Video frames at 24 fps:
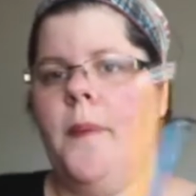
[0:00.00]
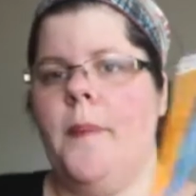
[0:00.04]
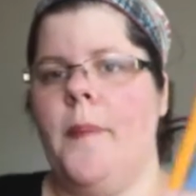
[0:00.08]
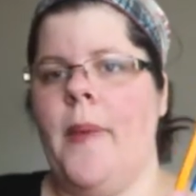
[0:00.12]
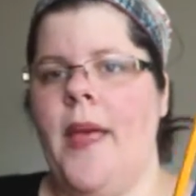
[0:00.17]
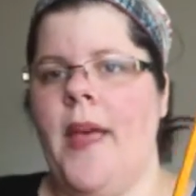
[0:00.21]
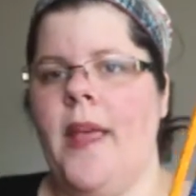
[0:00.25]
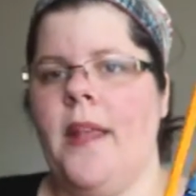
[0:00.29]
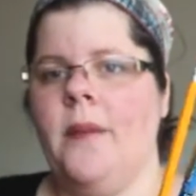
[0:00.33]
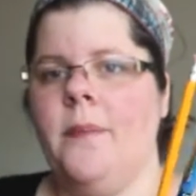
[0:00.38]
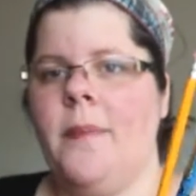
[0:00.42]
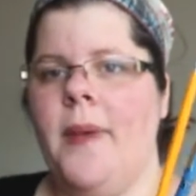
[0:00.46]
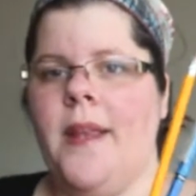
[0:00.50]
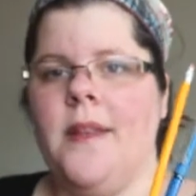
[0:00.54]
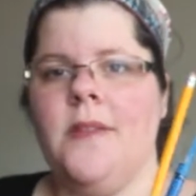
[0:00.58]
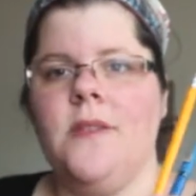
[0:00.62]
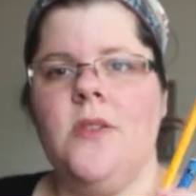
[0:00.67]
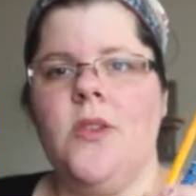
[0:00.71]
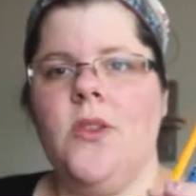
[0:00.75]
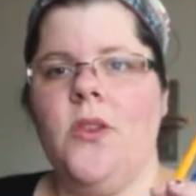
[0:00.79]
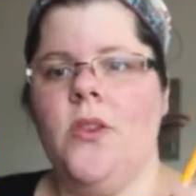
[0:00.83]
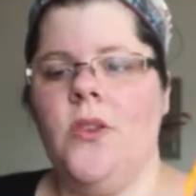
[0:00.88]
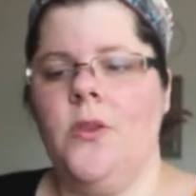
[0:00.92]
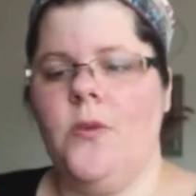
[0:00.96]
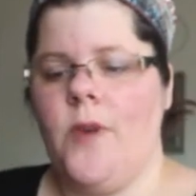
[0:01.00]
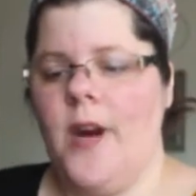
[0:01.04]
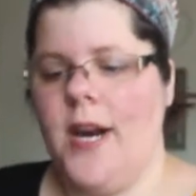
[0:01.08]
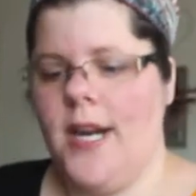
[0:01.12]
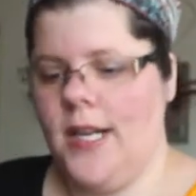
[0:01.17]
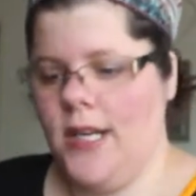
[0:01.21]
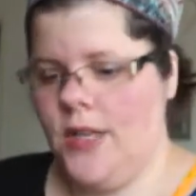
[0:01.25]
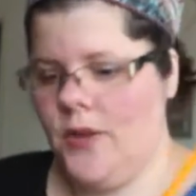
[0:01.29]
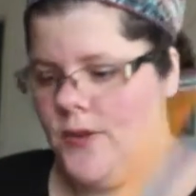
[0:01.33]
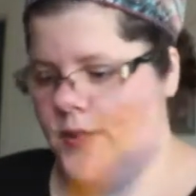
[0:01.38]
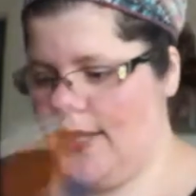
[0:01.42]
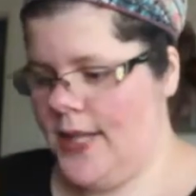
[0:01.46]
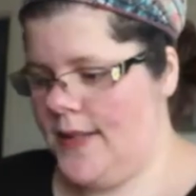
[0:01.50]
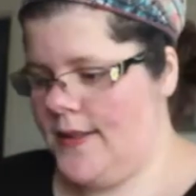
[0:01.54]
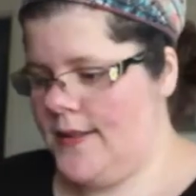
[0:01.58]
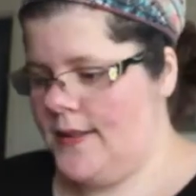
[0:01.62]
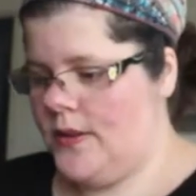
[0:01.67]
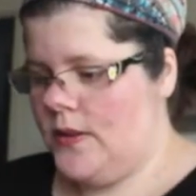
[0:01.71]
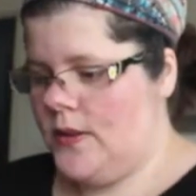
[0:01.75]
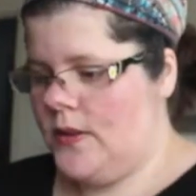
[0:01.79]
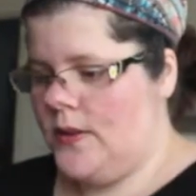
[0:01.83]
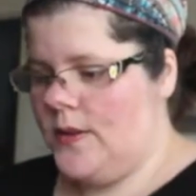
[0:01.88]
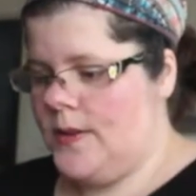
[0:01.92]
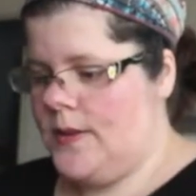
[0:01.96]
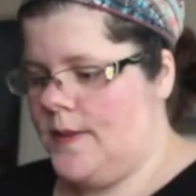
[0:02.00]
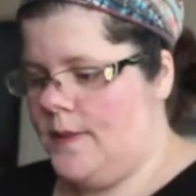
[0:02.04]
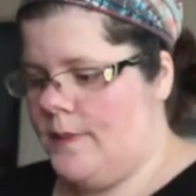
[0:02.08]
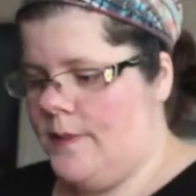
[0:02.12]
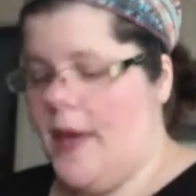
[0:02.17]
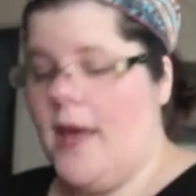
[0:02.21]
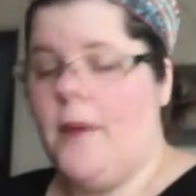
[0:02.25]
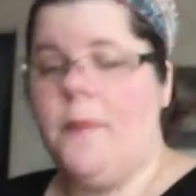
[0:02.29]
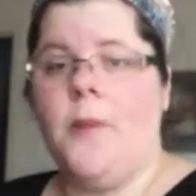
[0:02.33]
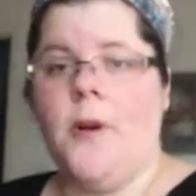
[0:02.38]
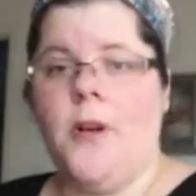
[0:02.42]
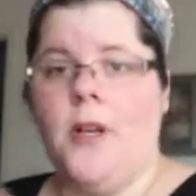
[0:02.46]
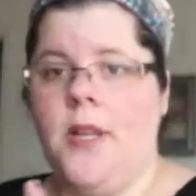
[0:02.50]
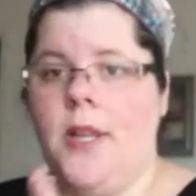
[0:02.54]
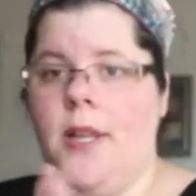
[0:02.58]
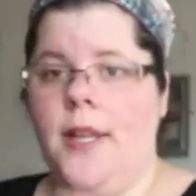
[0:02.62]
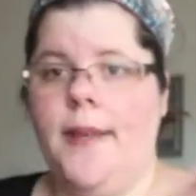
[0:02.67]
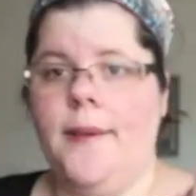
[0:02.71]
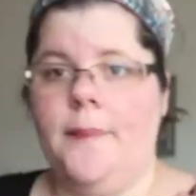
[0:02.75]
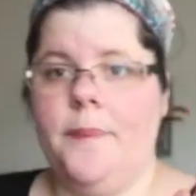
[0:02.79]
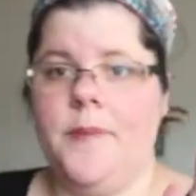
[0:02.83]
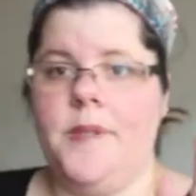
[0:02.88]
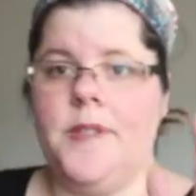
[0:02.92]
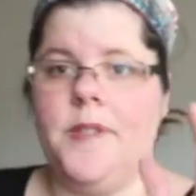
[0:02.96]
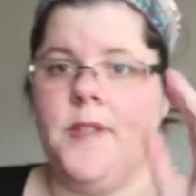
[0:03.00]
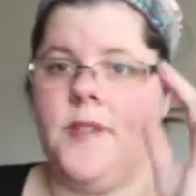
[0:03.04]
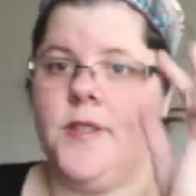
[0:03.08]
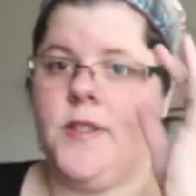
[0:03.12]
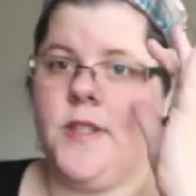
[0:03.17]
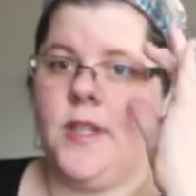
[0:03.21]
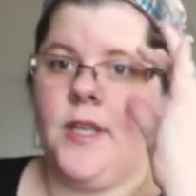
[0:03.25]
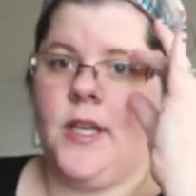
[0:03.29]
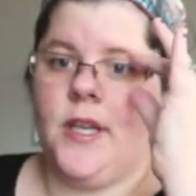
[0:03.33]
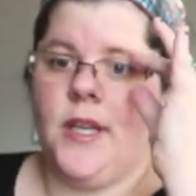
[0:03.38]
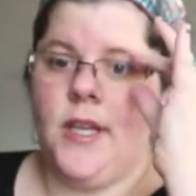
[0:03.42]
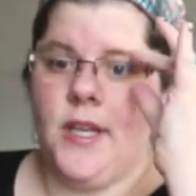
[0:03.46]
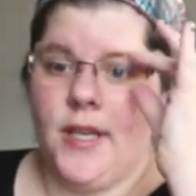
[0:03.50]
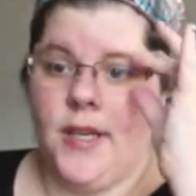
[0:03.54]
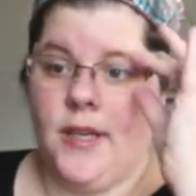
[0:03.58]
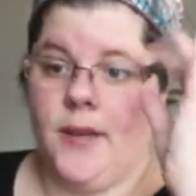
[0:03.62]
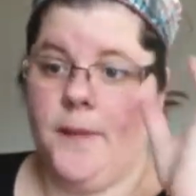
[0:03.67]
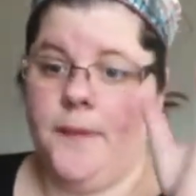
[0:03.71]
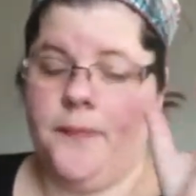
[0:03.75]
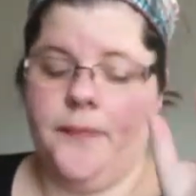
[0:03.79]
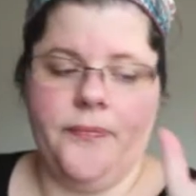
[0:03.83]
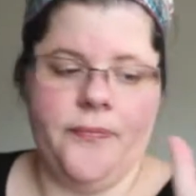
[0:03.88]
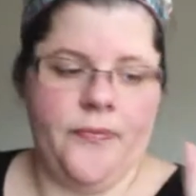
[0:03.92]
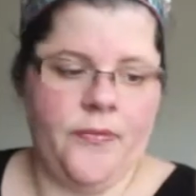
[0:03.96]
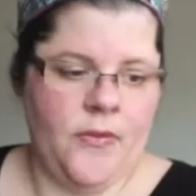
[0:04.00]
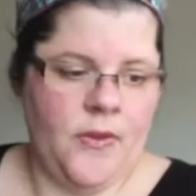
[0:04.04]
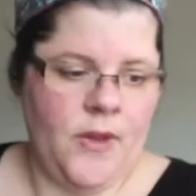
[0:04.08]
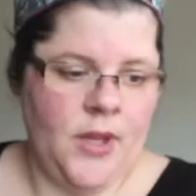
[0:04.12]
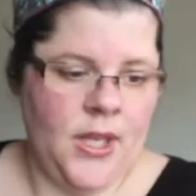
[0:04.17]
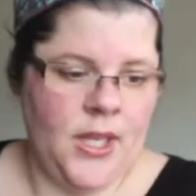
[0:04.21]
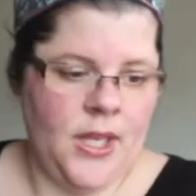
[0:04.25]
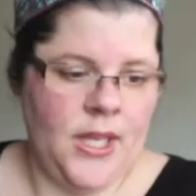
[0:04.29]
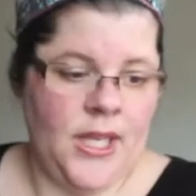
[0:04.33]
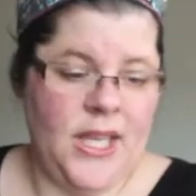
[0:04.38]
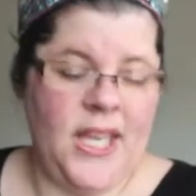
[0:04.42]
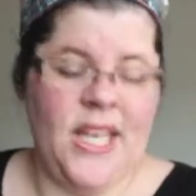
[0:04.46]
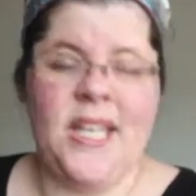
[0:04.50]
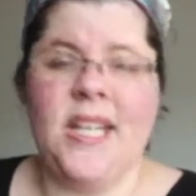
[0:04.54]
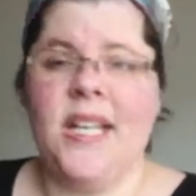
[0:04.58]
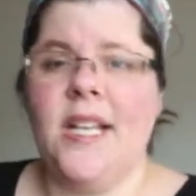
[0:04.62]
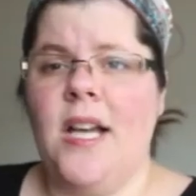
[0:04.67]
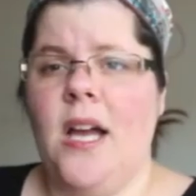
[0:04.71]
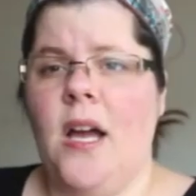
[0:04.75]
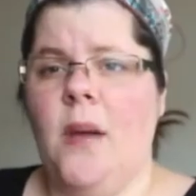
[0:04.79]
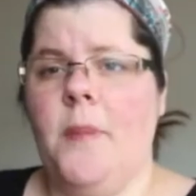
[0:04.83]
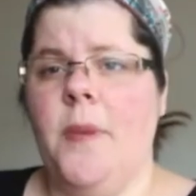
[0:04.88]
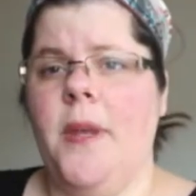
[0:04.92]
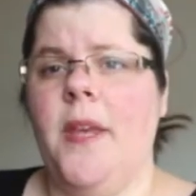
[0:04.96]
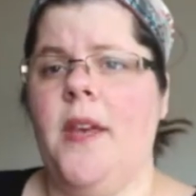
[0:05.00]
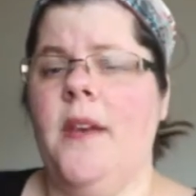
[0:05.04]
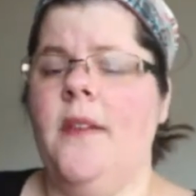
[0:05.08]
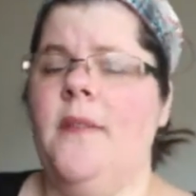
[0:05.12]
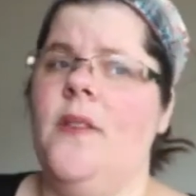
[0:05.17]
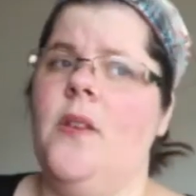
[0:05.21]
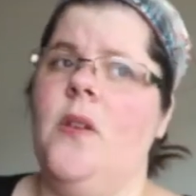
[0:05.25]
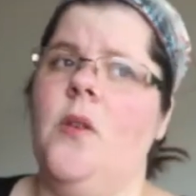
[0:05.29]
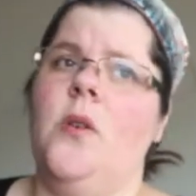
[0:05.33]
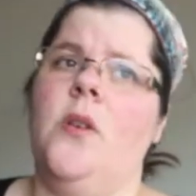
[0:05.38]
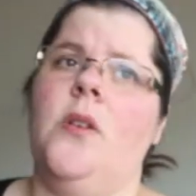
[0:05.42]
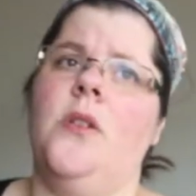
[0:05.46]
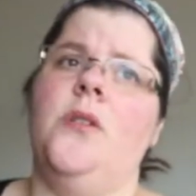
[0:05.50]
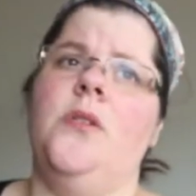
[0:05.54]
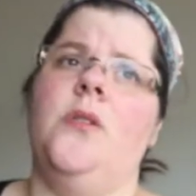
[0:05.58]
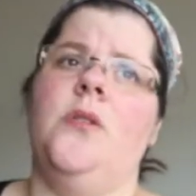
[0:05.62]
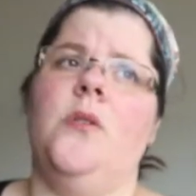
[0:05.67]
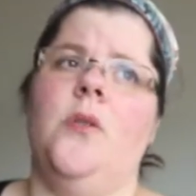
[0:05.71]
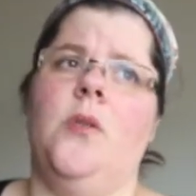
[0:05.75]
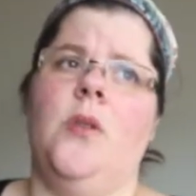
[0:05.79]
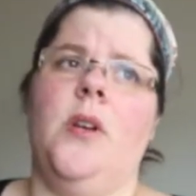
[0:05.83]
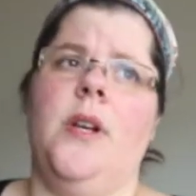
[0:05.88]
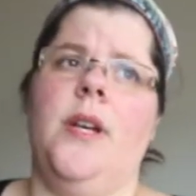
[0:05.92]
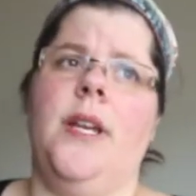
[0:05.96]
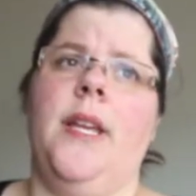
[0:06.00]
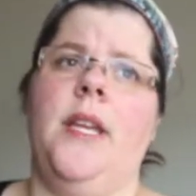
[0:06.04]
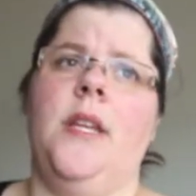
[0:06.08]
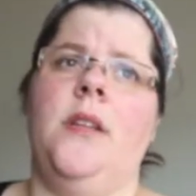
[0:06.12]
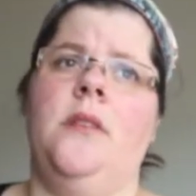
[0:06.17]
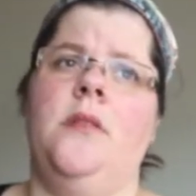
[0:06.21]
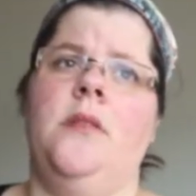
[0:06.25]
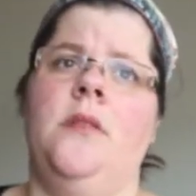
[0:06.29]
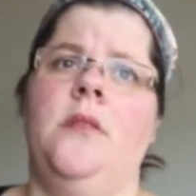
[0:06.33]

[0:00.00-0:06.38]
Pen, pencil, writing utensils, paper clips, and a copy of your story